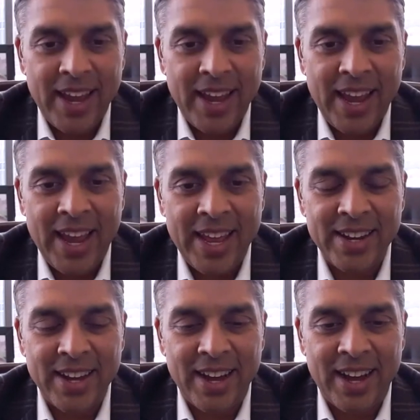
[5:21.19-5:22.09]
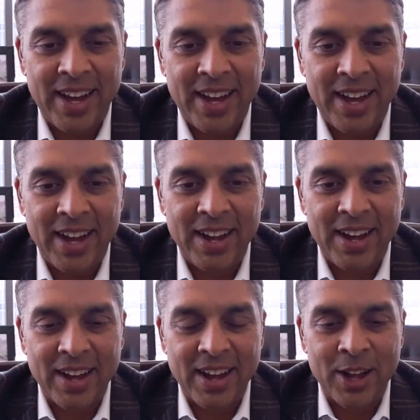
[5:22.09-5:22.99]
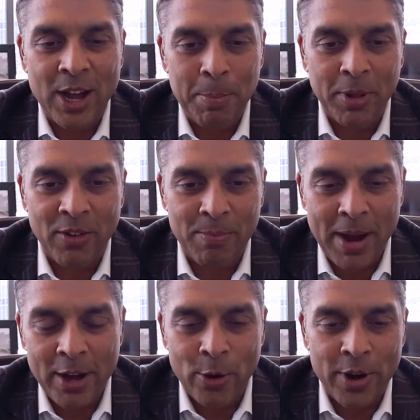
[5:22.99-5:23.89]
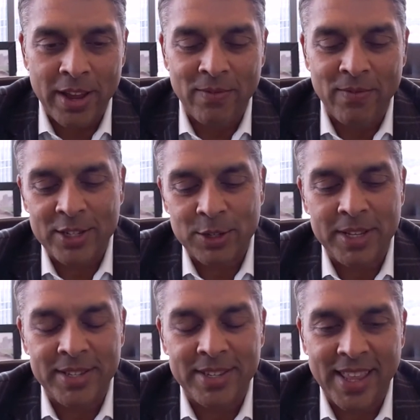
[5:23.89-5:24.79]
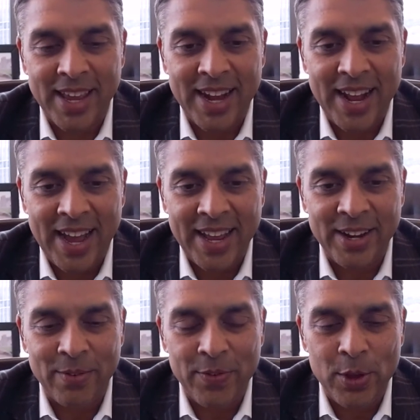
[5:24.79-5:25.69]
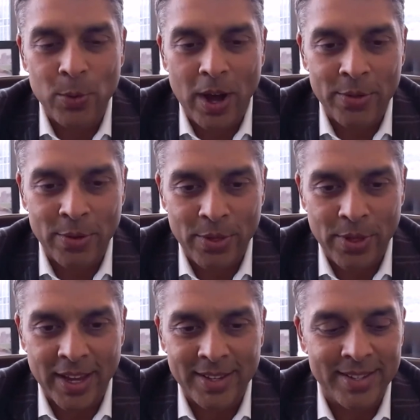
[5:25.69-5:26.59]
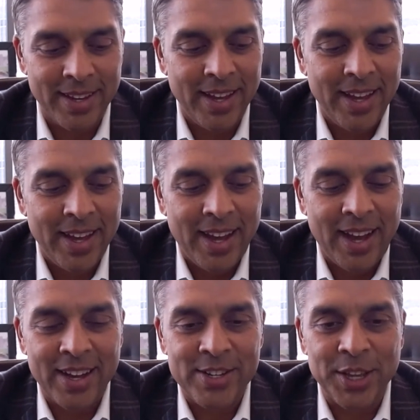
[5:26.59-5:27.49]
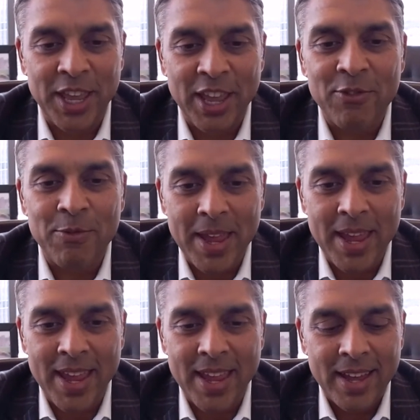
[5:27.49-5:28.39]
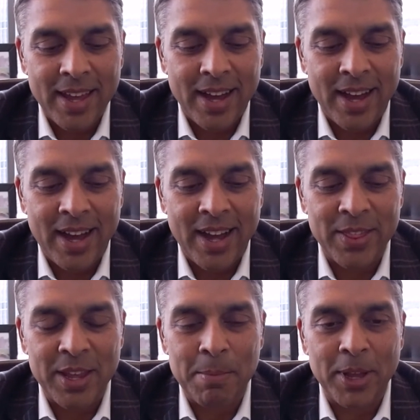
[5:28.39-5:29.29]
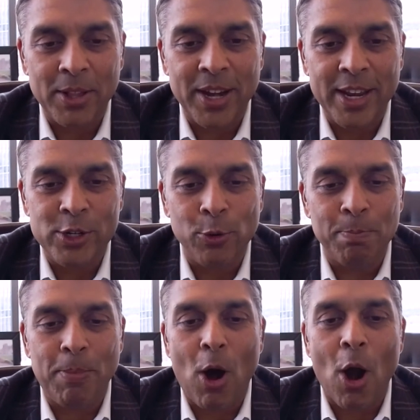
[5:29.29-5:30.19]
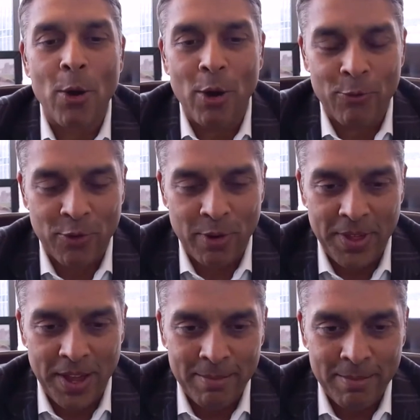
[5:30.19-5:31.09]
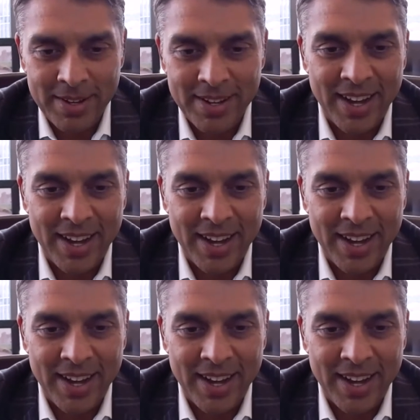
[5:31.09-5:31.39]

and a couple of minority investments that they had in a few other things to give me the ability to borrow from them